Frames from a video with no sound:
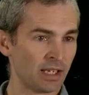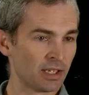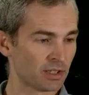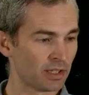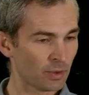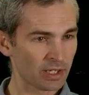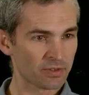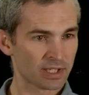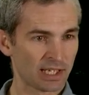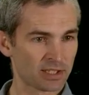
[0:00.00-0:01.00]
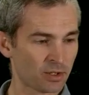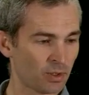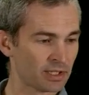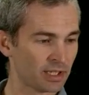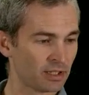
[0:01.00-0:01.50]
So the equation of state is a
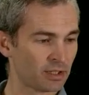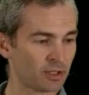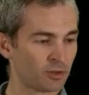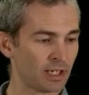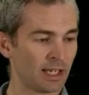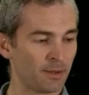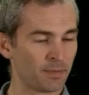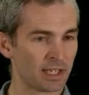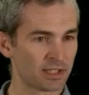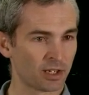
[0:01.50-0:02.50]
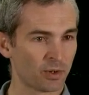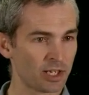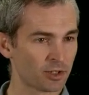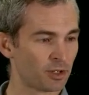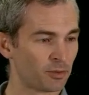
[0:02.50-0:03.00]
quantity that is an
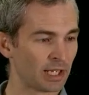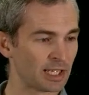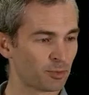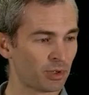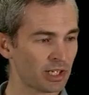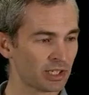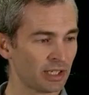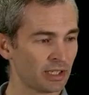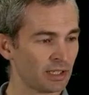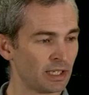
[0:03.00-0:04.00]
equation that relates pressure